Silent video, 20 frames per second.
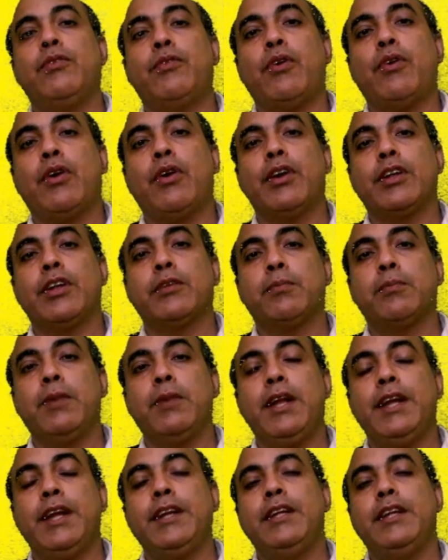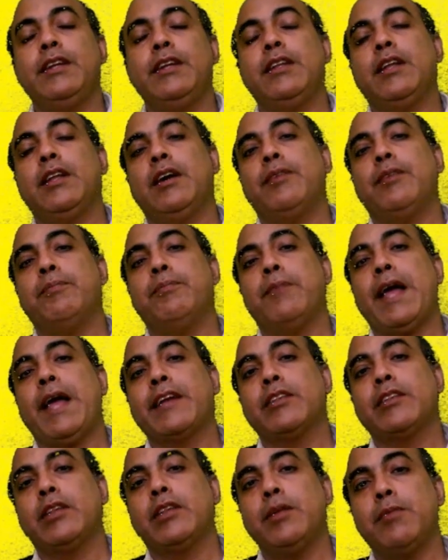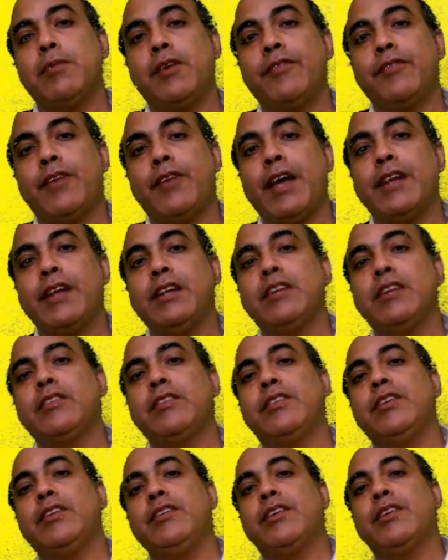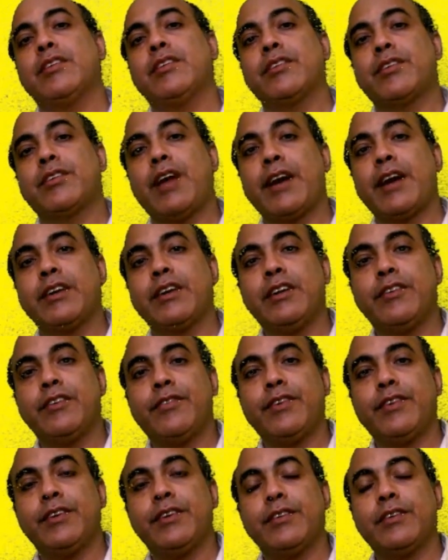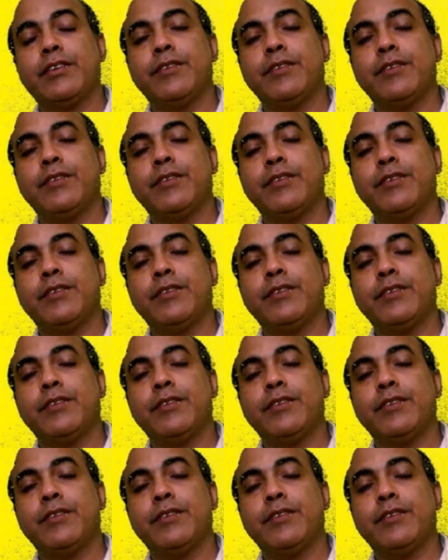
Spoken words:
for explaining the maximum variance is extracted first.